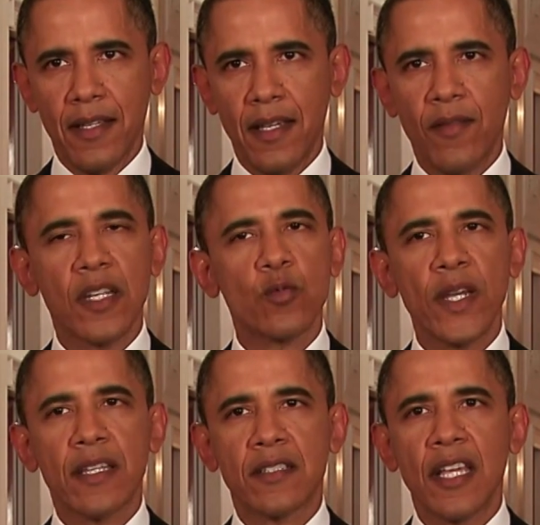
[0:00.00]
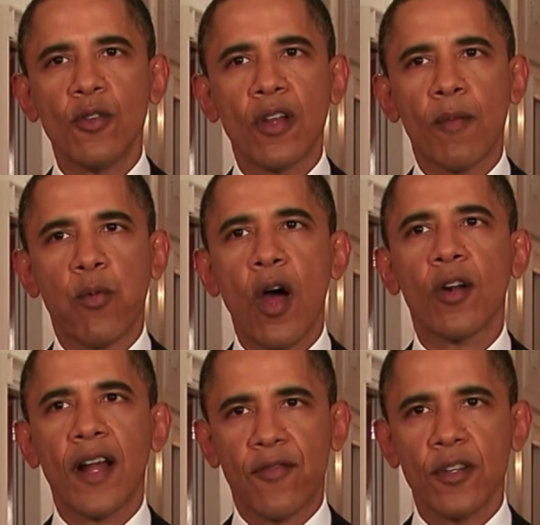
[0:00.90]
even as we continued our
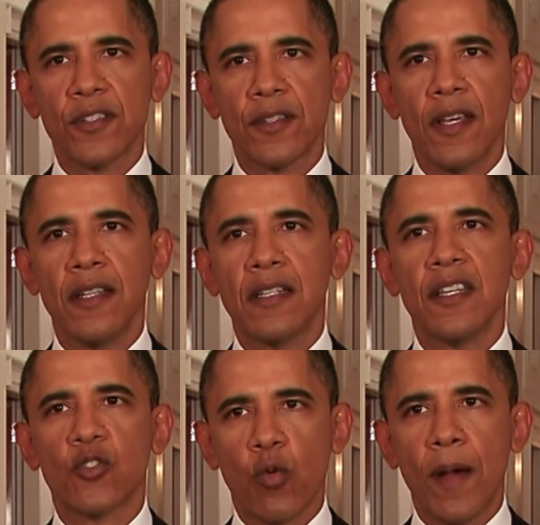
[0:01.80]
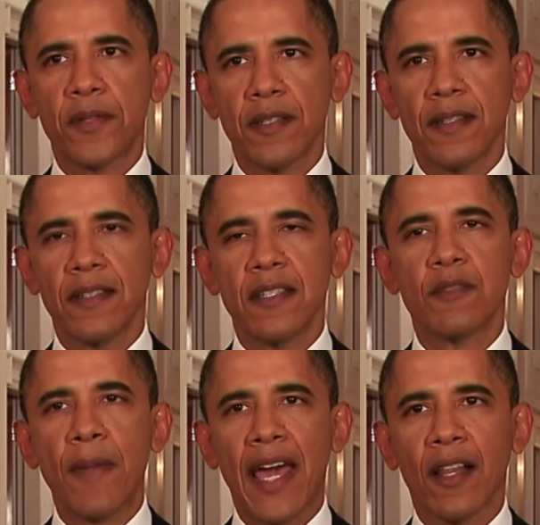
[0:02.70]
broader efforts to disrupt,
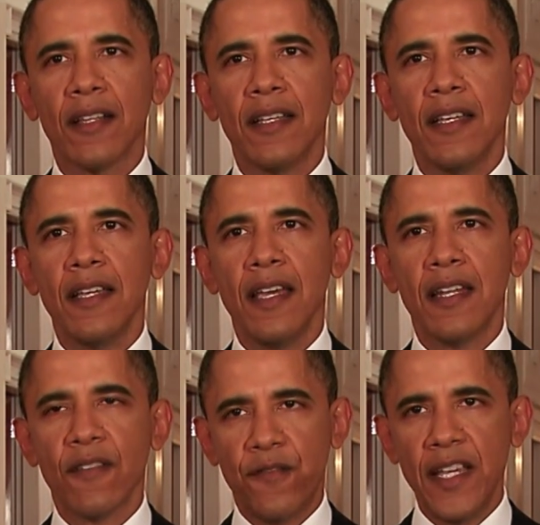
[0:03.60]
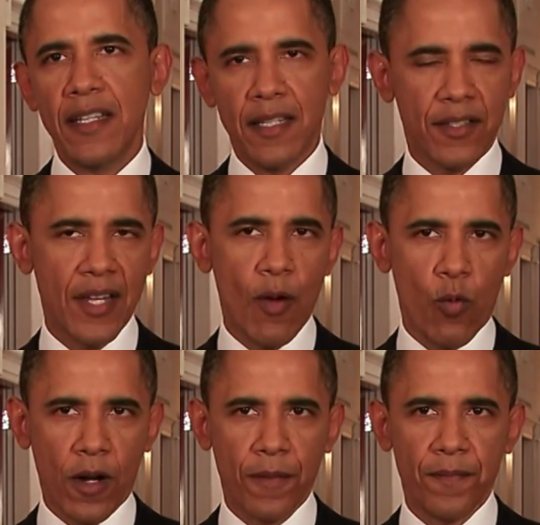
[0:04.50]
dismantle, and defeat his
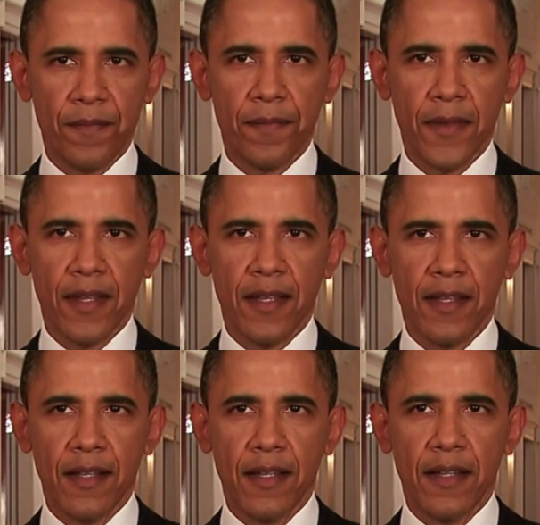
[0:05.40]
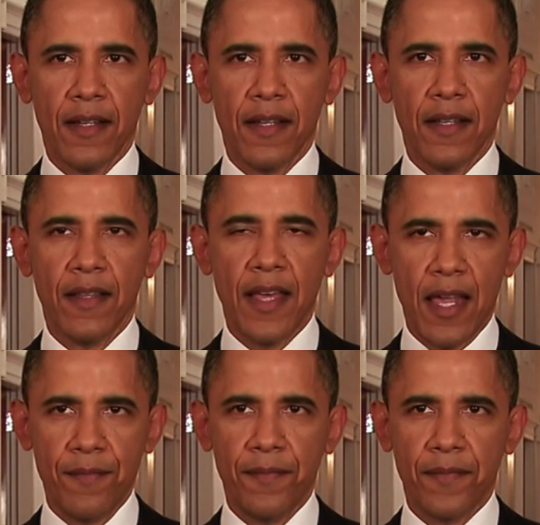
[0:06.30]
network.
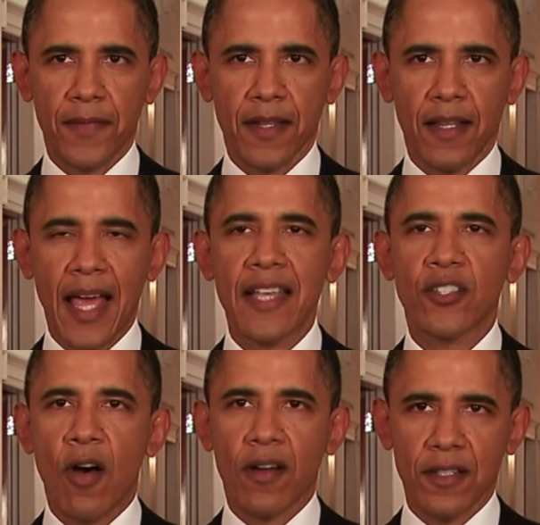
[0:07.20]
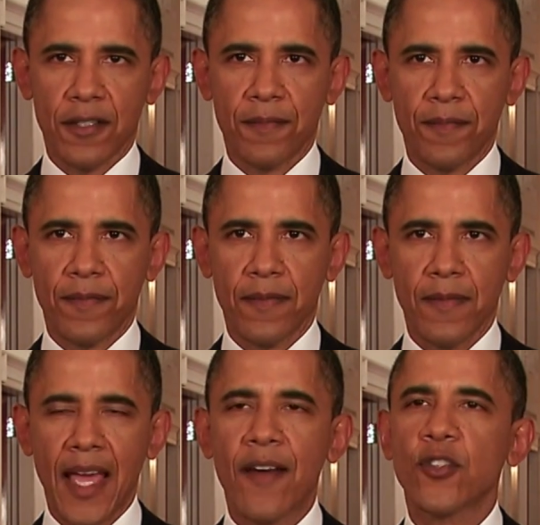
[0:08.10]
Then, last August,
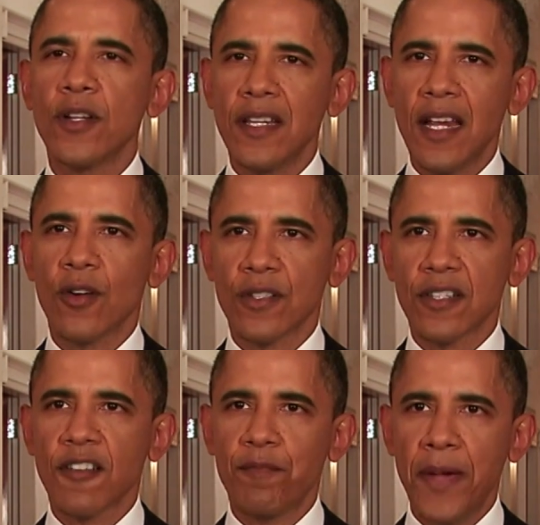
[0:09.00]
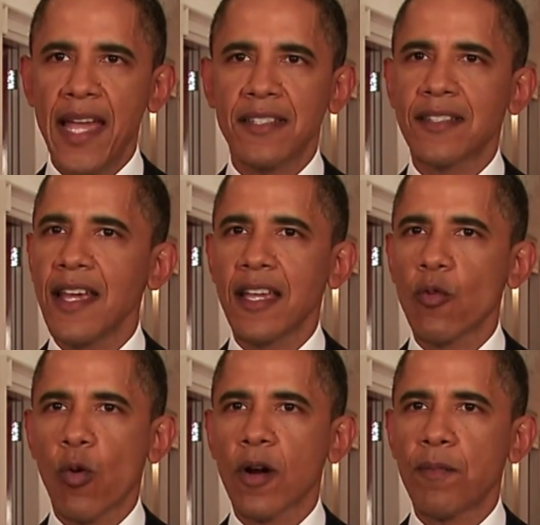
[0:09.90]
after years of
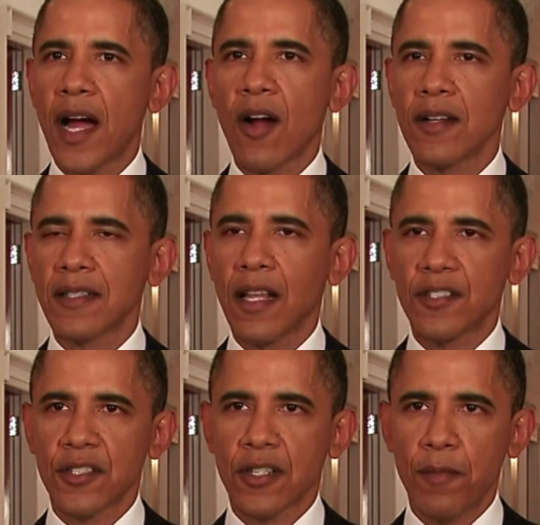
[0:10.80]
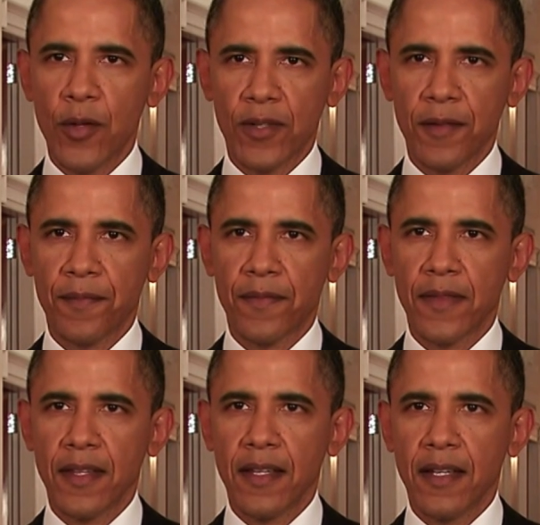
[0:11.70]
painstaking work by our intelligence community,
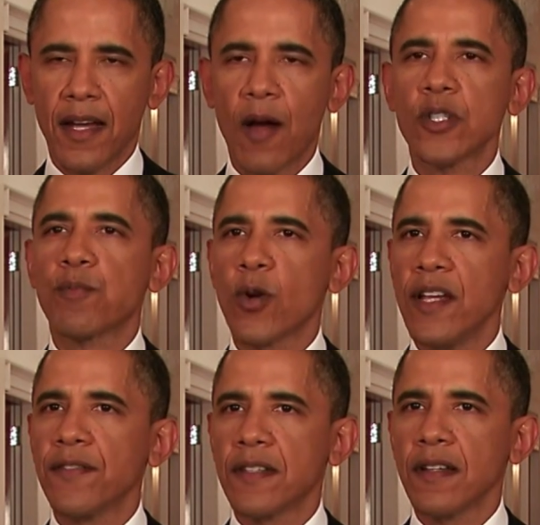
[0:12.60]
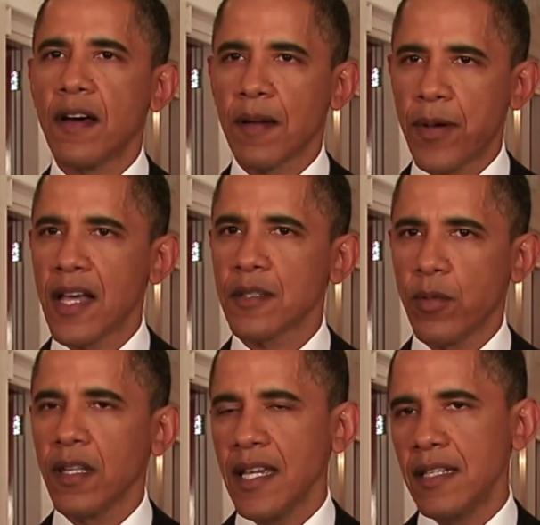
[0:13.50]
I was briefed on a
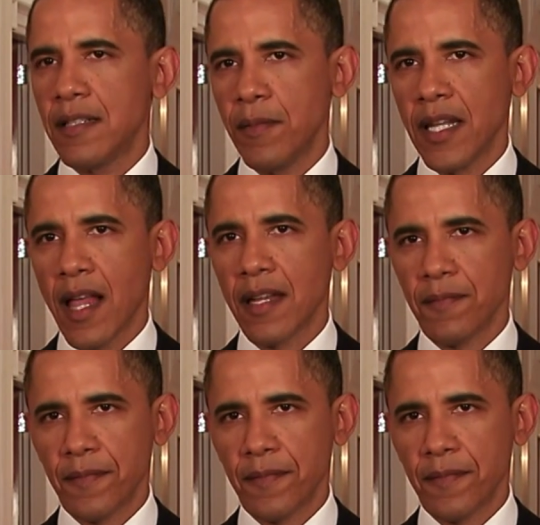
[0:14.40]
possible lead to bin Laden.